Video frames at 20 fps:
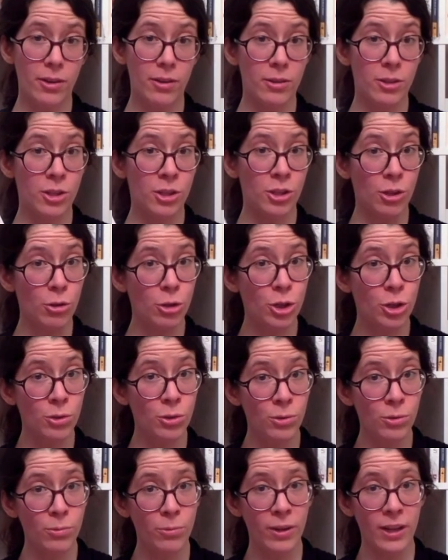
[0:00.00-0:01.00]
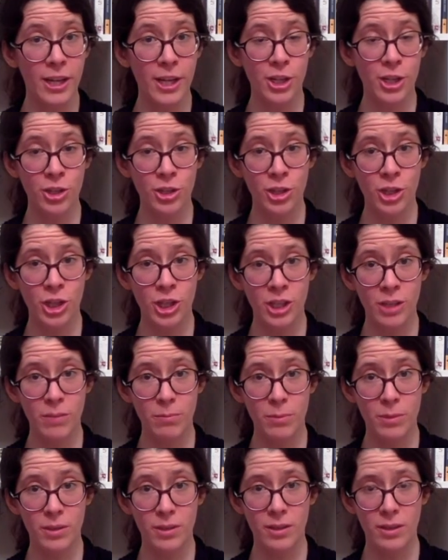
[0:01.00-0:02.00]
social
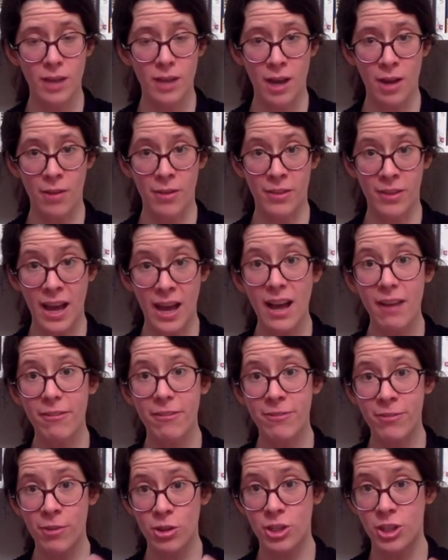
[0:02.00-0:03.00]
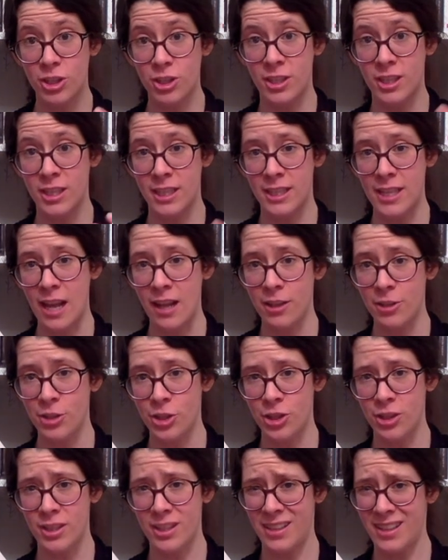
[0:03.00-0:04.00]
relationships, how that fosters
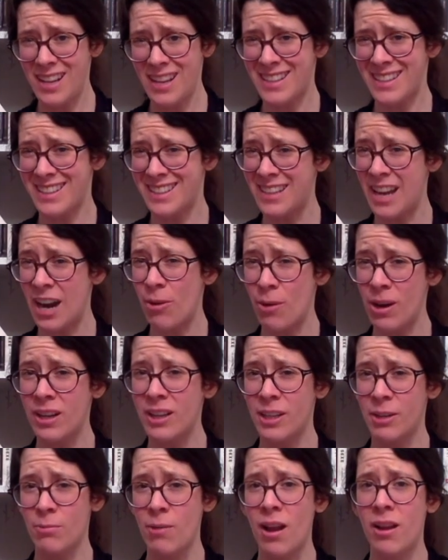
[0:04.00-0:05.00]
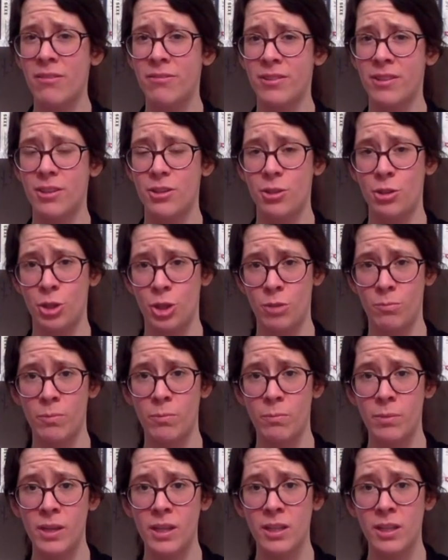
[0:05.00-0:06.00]
intelligence, and that's directly relevant to
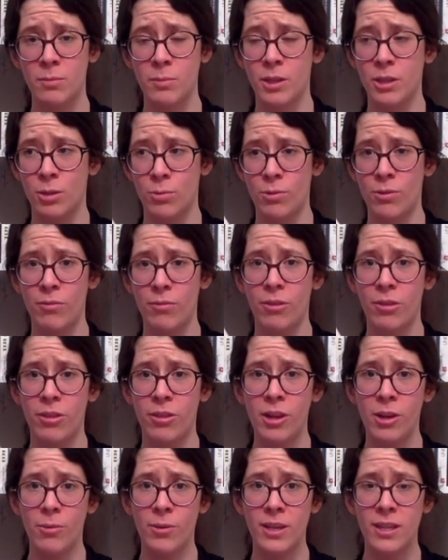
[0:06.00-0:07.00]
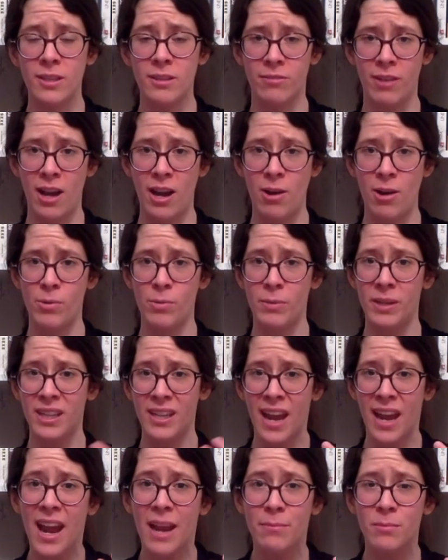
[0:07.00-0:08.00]
human beings, because one of the theories of how we
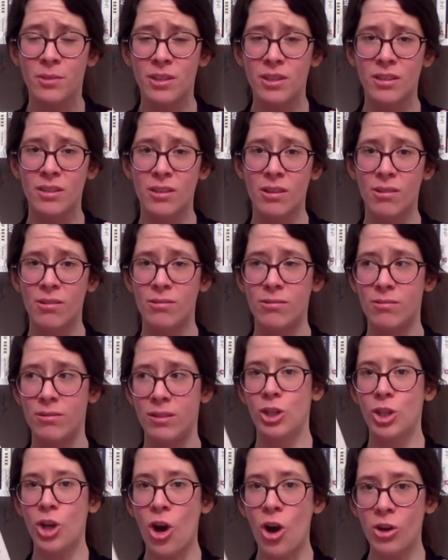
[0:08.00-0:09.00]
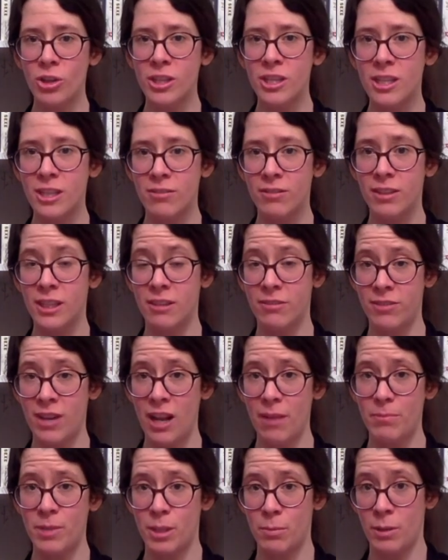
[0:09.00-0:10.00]
became so cognitively
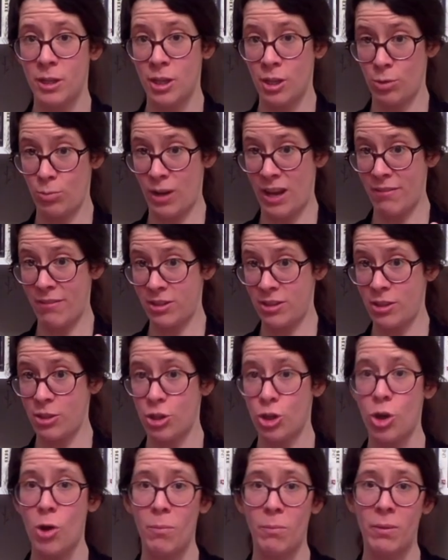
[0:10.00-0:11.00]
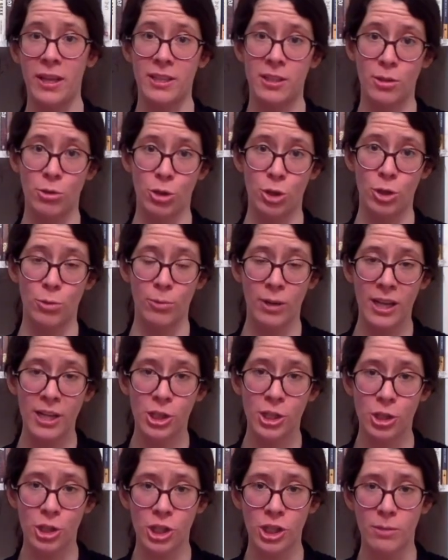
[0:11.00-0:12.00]
developed is because we have such complex social
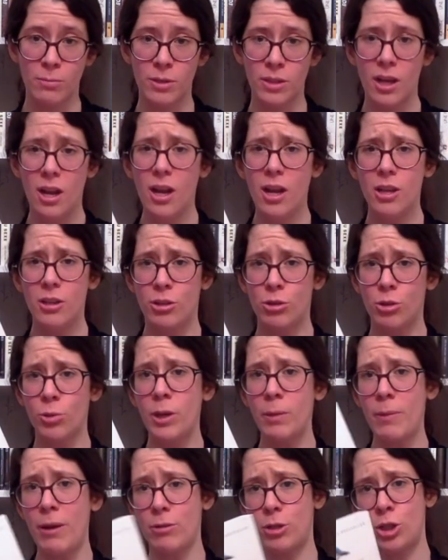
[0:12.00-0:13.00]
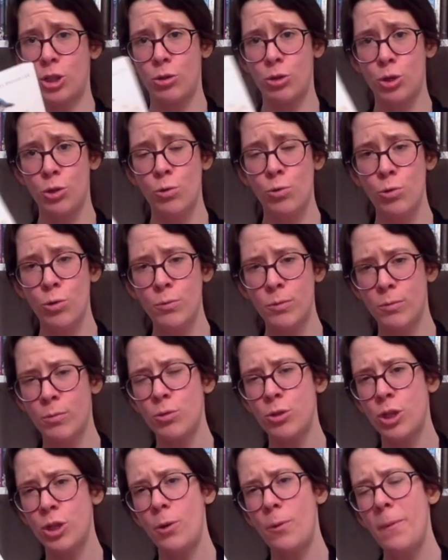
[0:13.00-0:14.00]
relationships. So talking about social groups,
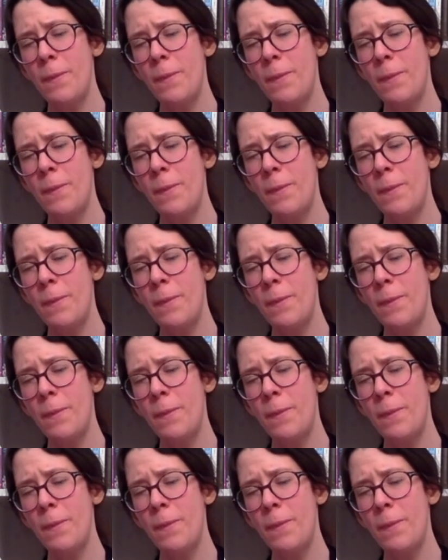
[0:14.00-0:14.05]
also